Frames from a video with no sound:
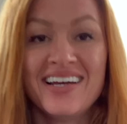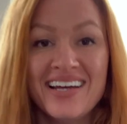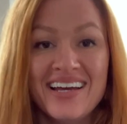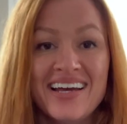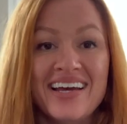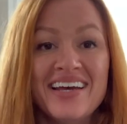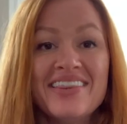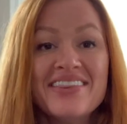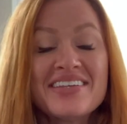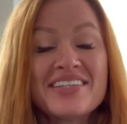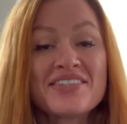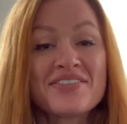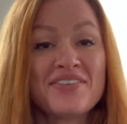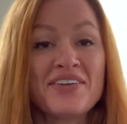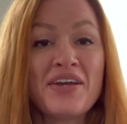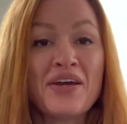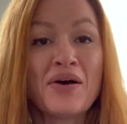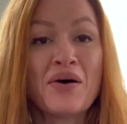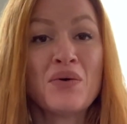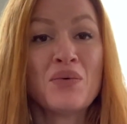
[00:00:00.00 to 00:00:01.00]
In this
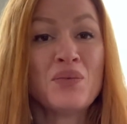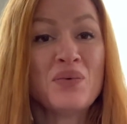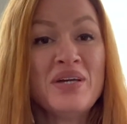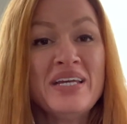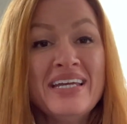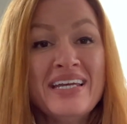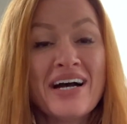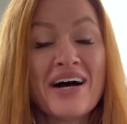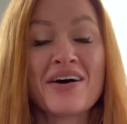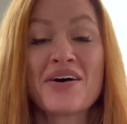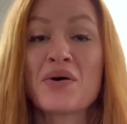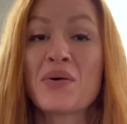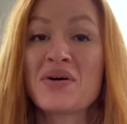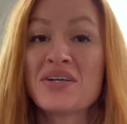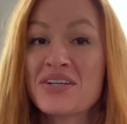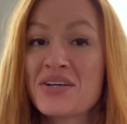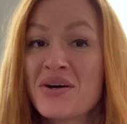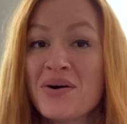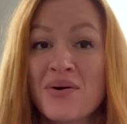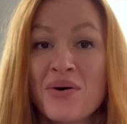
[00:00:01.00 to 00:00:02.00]
video, we are going to
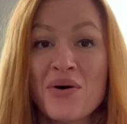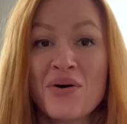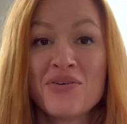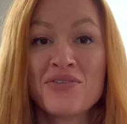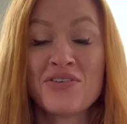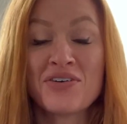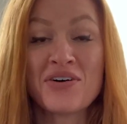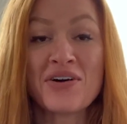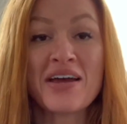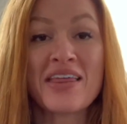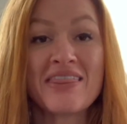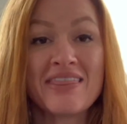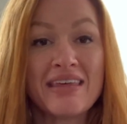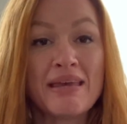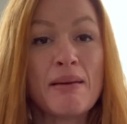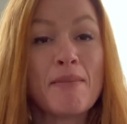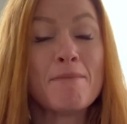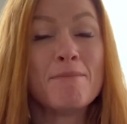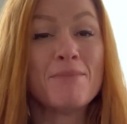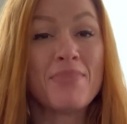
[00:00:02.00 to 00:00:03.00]
go over the
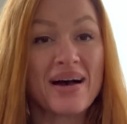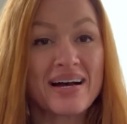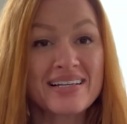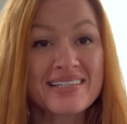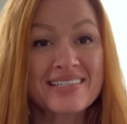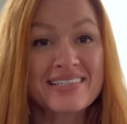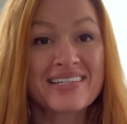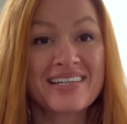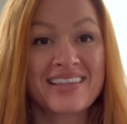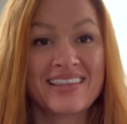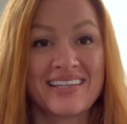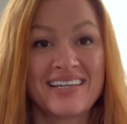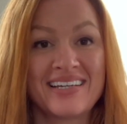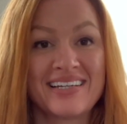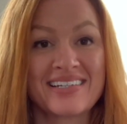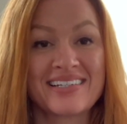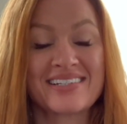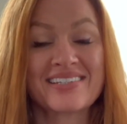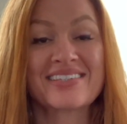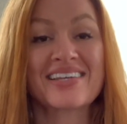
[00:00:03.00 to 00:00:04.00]
best
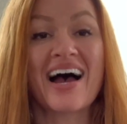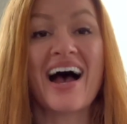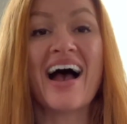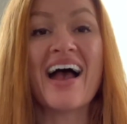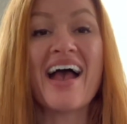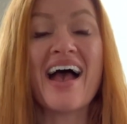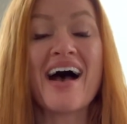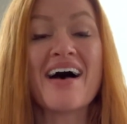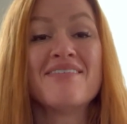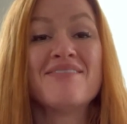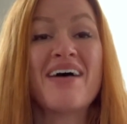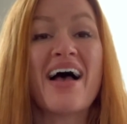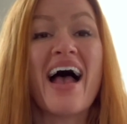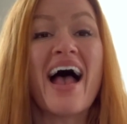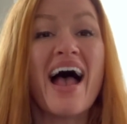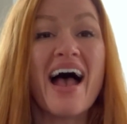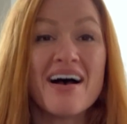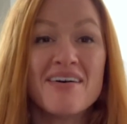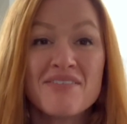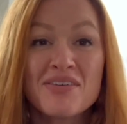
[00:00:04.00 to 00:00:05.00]
things I have
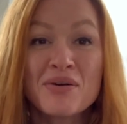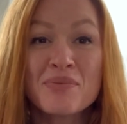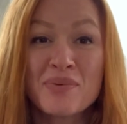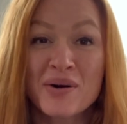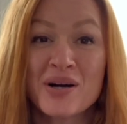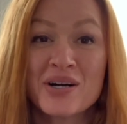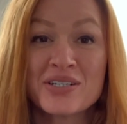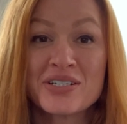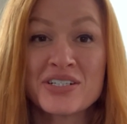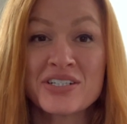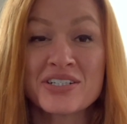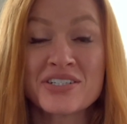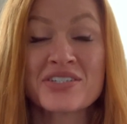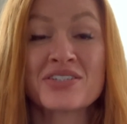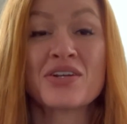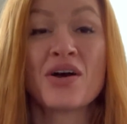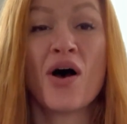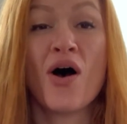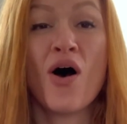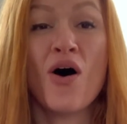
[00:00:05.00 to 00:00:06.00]
ever purchased
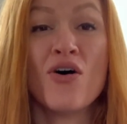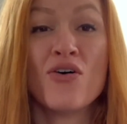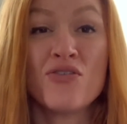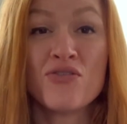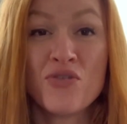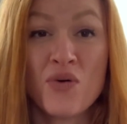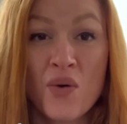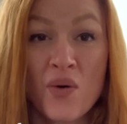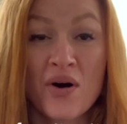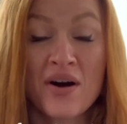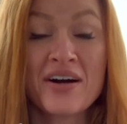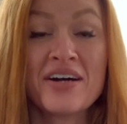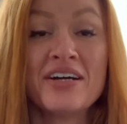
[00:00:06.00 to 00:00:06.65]
for